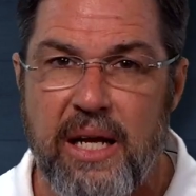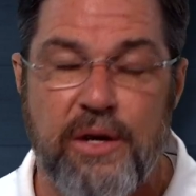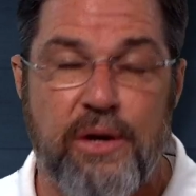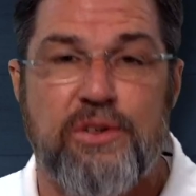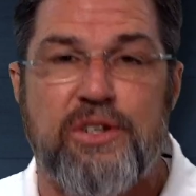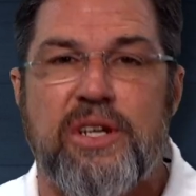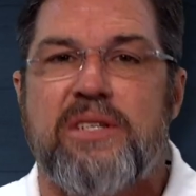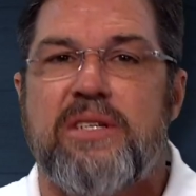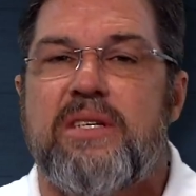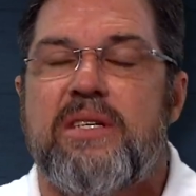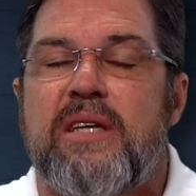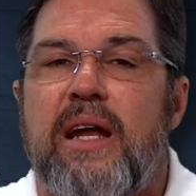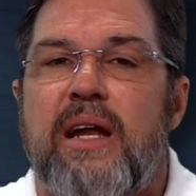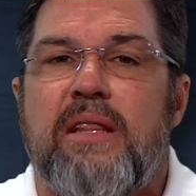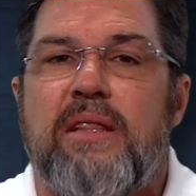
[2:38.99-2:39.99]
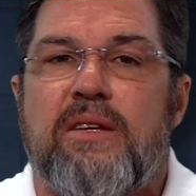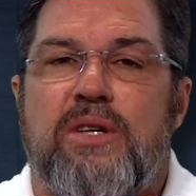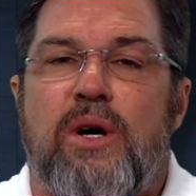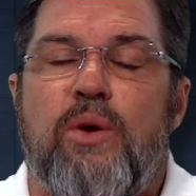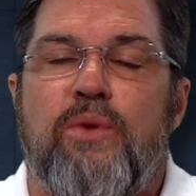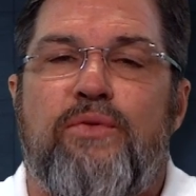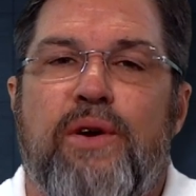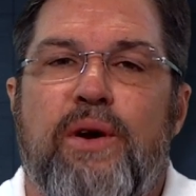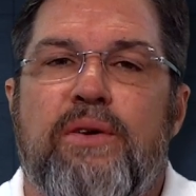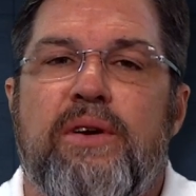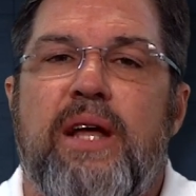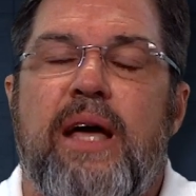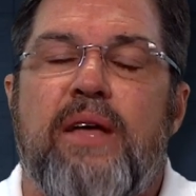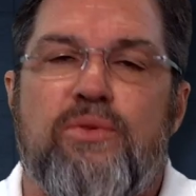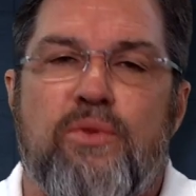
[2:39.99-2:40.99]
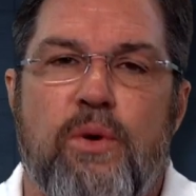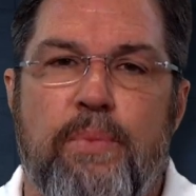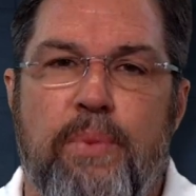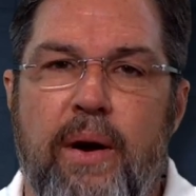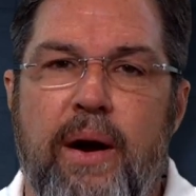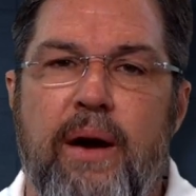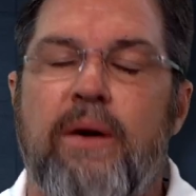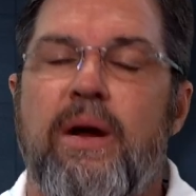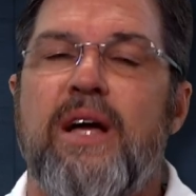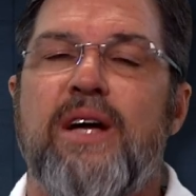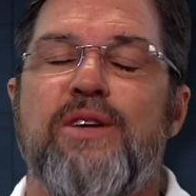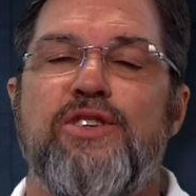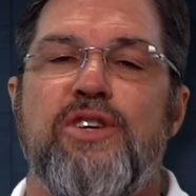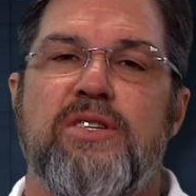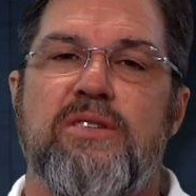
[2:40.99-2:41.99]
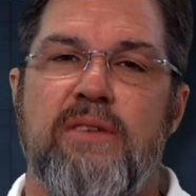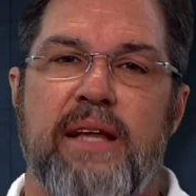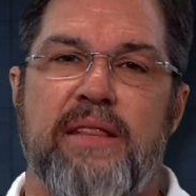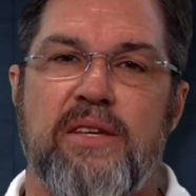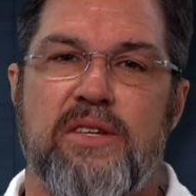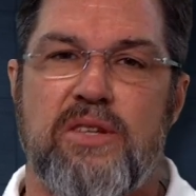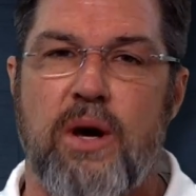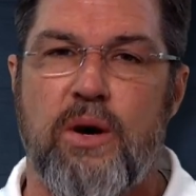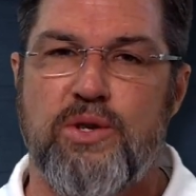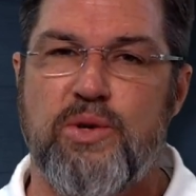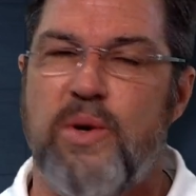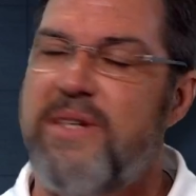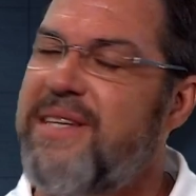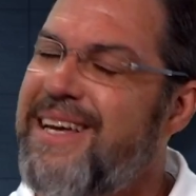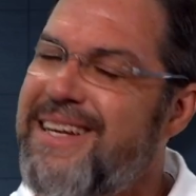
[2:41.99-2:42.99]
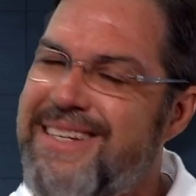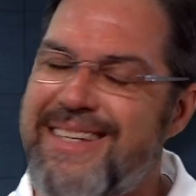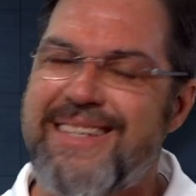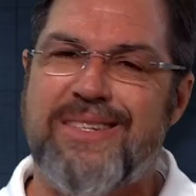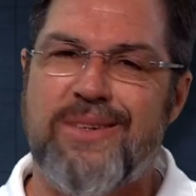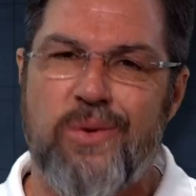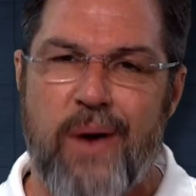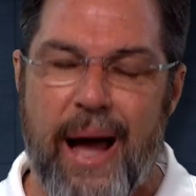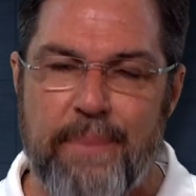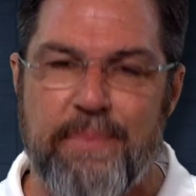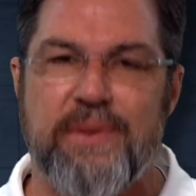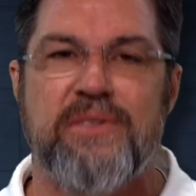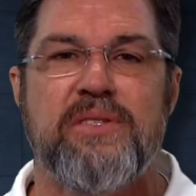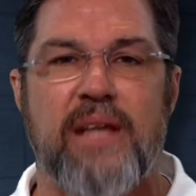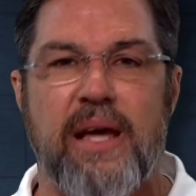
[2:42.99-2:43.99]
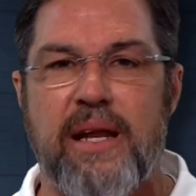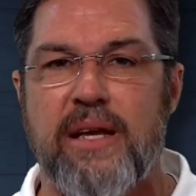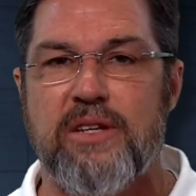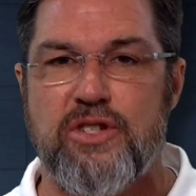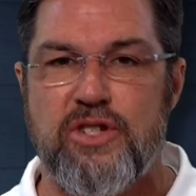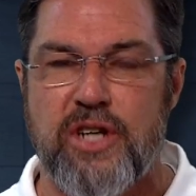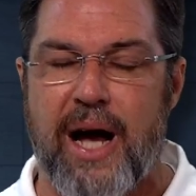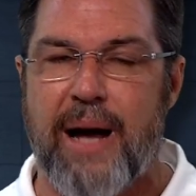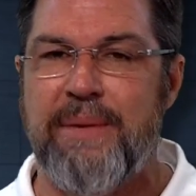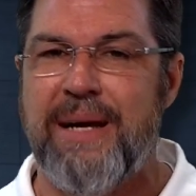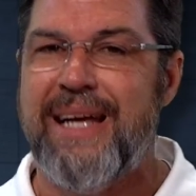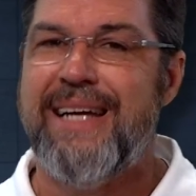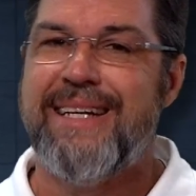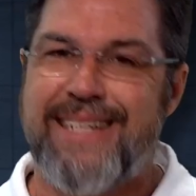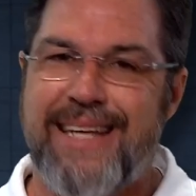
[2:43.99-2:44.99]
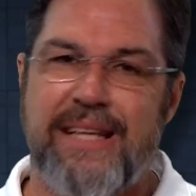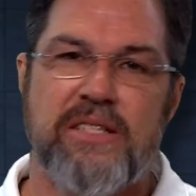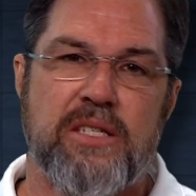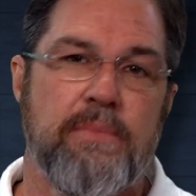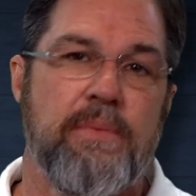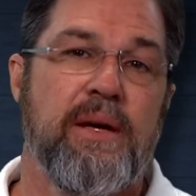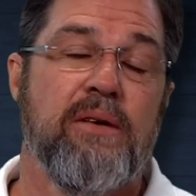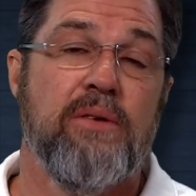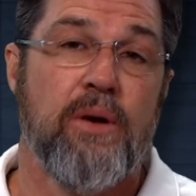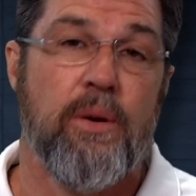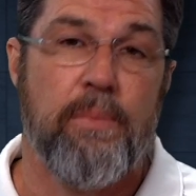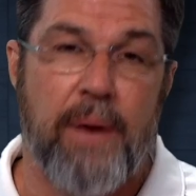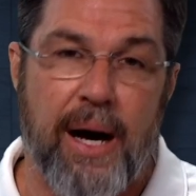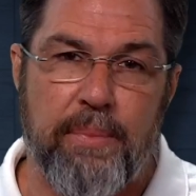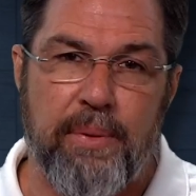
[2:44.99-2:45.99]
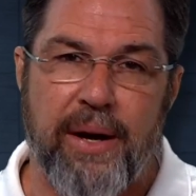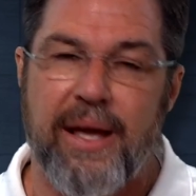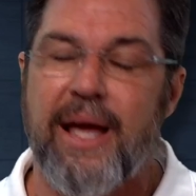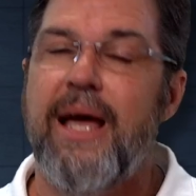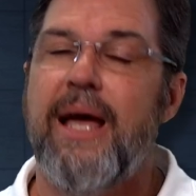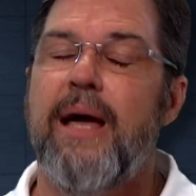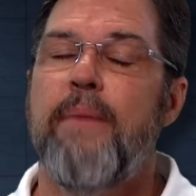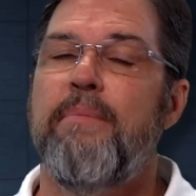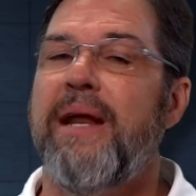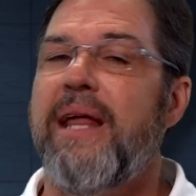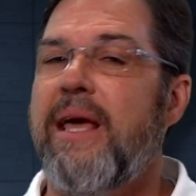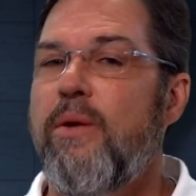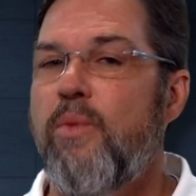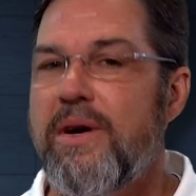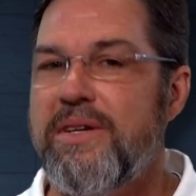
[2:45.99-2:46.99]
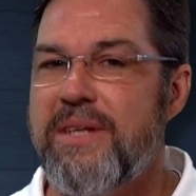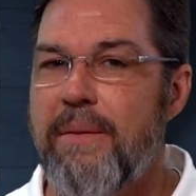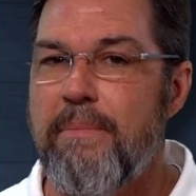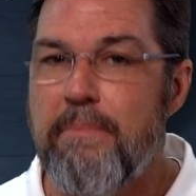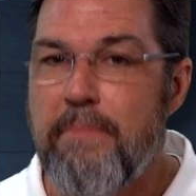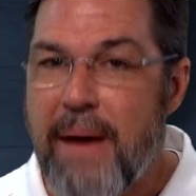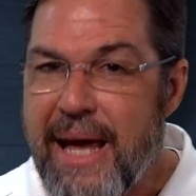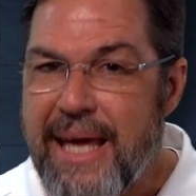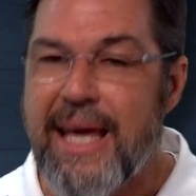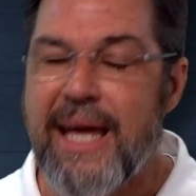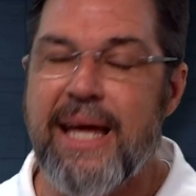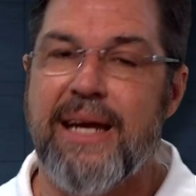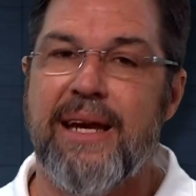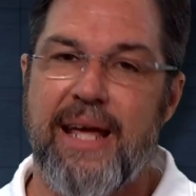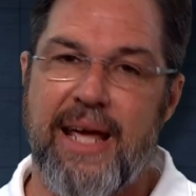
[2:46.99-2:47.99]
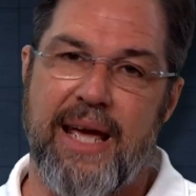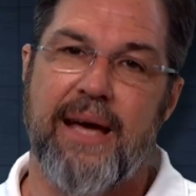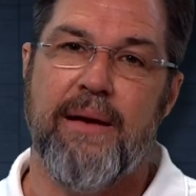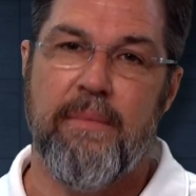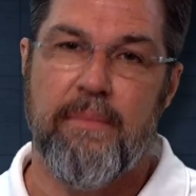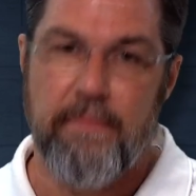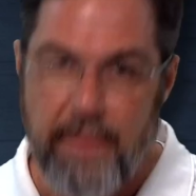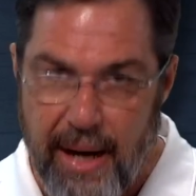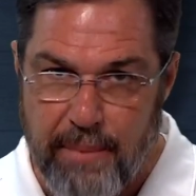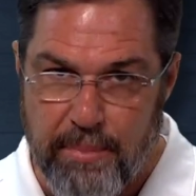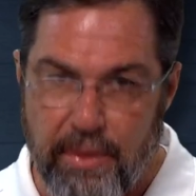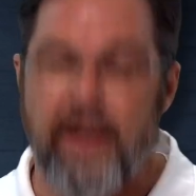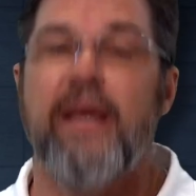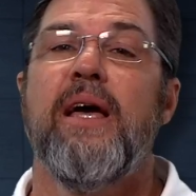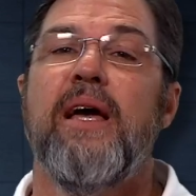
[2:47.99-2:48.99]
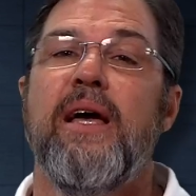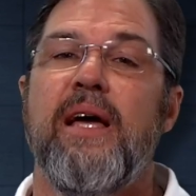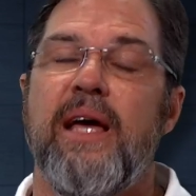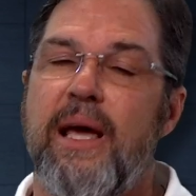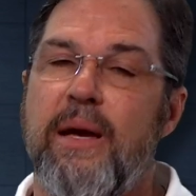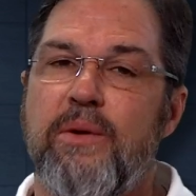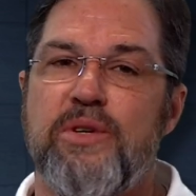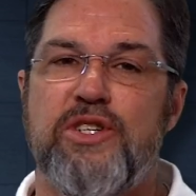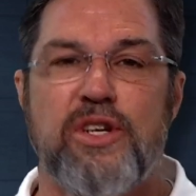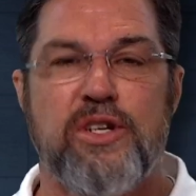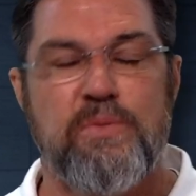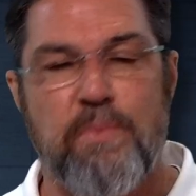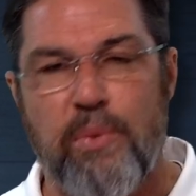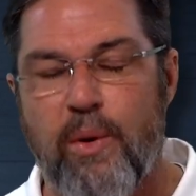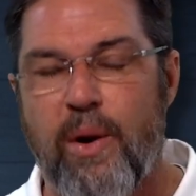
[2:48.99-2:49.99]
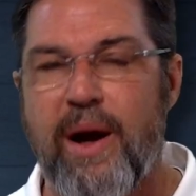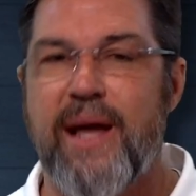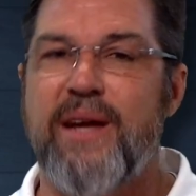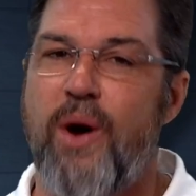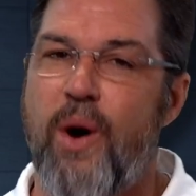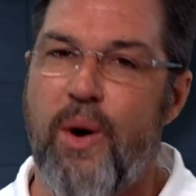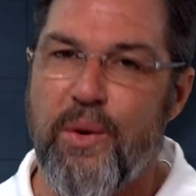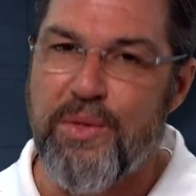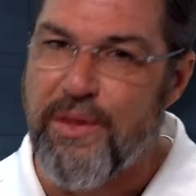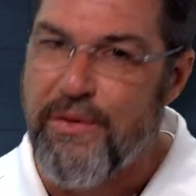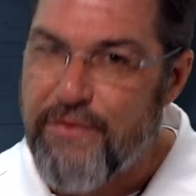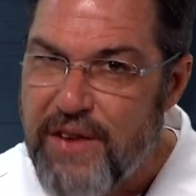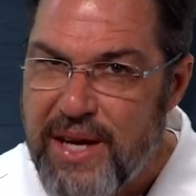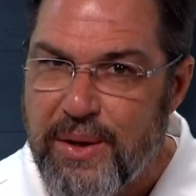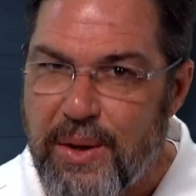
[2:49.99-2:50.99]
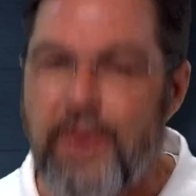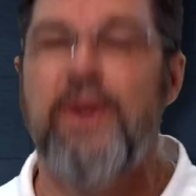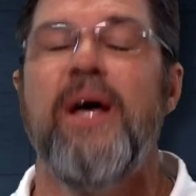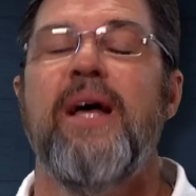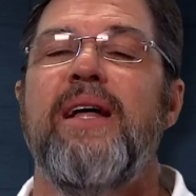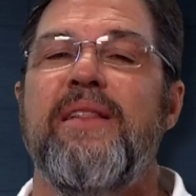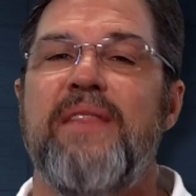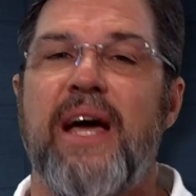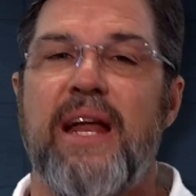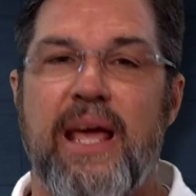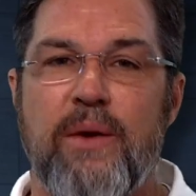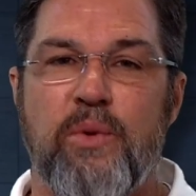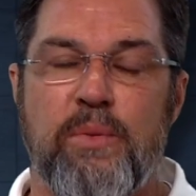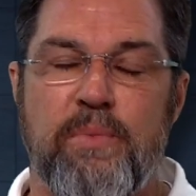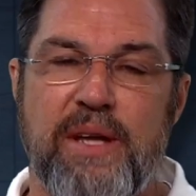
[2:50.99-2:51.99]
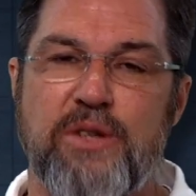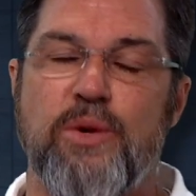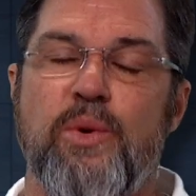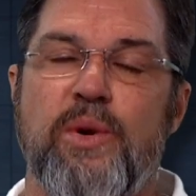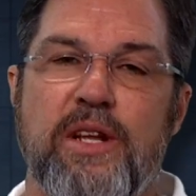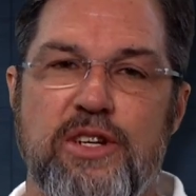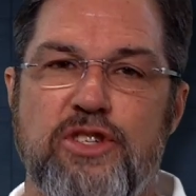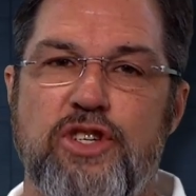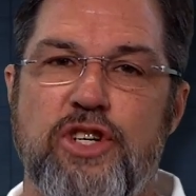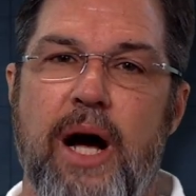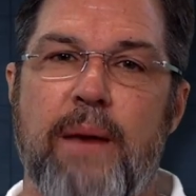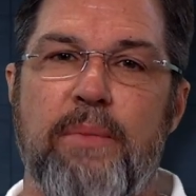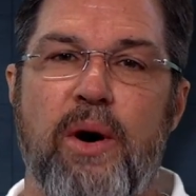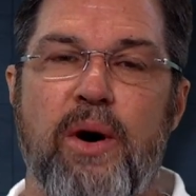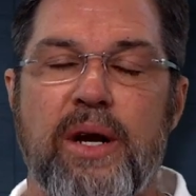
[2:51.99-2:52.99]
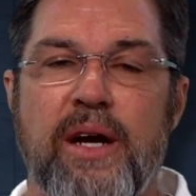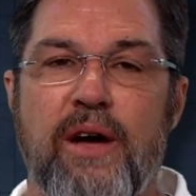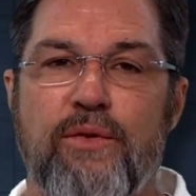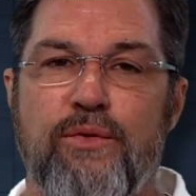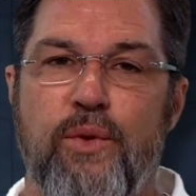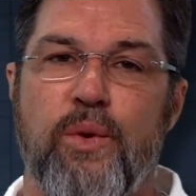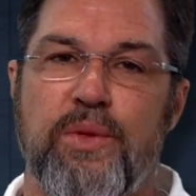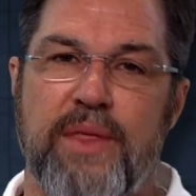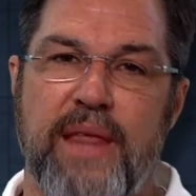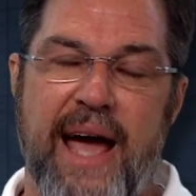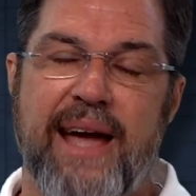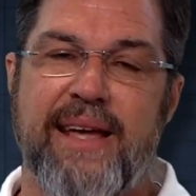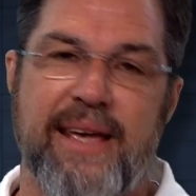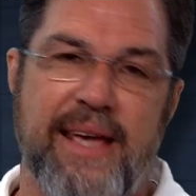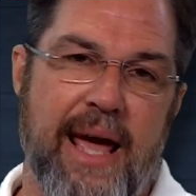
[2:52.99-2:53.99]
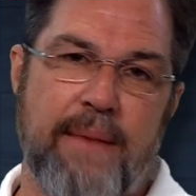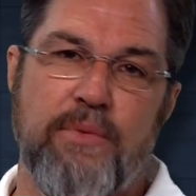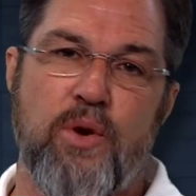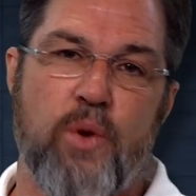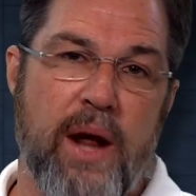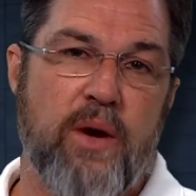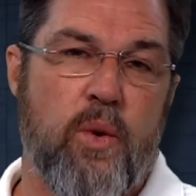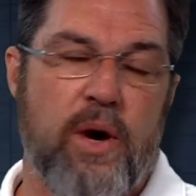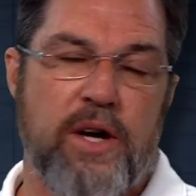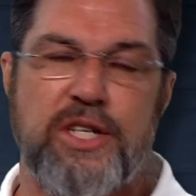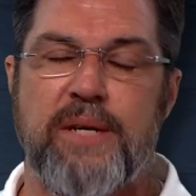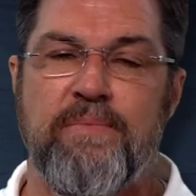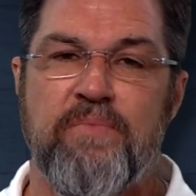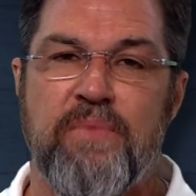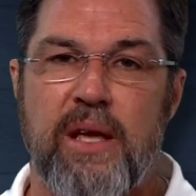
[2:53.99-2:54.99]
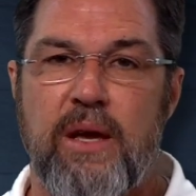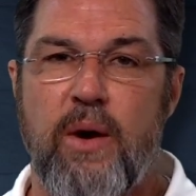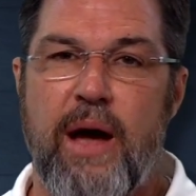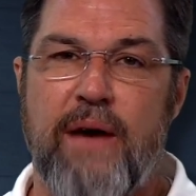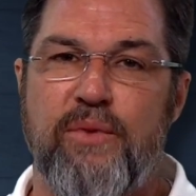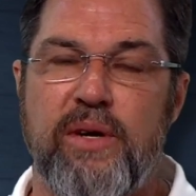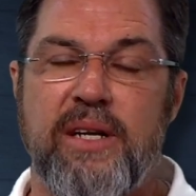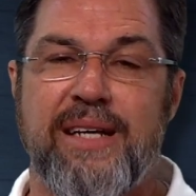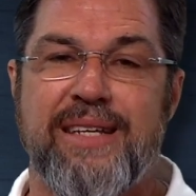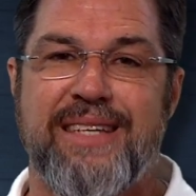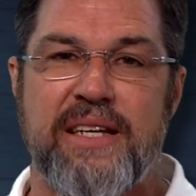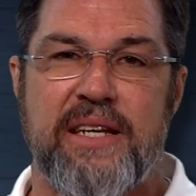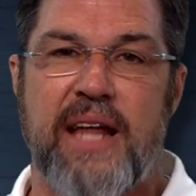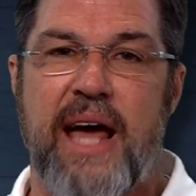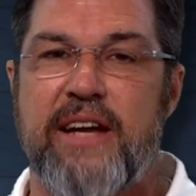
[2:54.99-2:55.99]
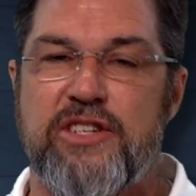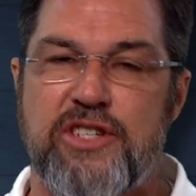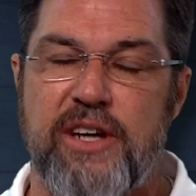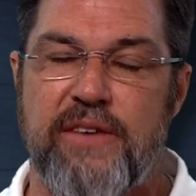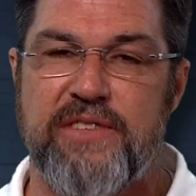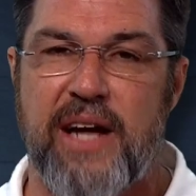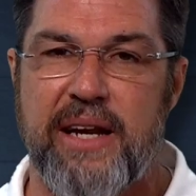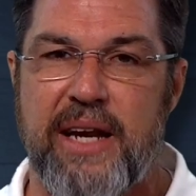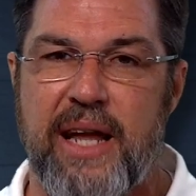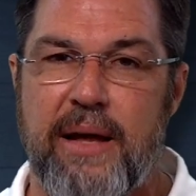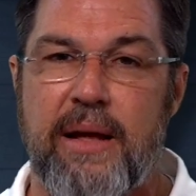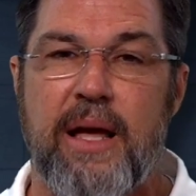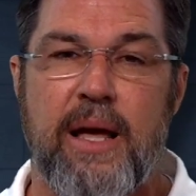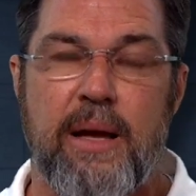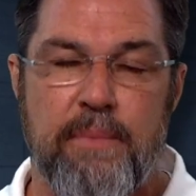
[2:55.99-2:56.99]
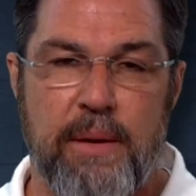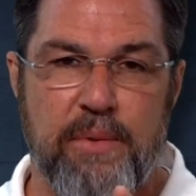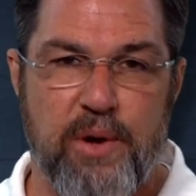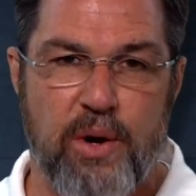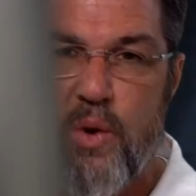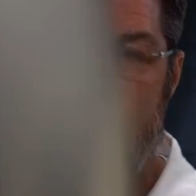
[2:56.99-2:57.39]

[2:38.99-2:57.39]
You're just setting the tone for your day through prayer, just like this coach was. It just so happens that his job tends to be a little public, but he wasn't making it public. He was just praying on the field that he would be doing his job on for that game. Great question. You have one? Send it to askjeff.net. Maybe your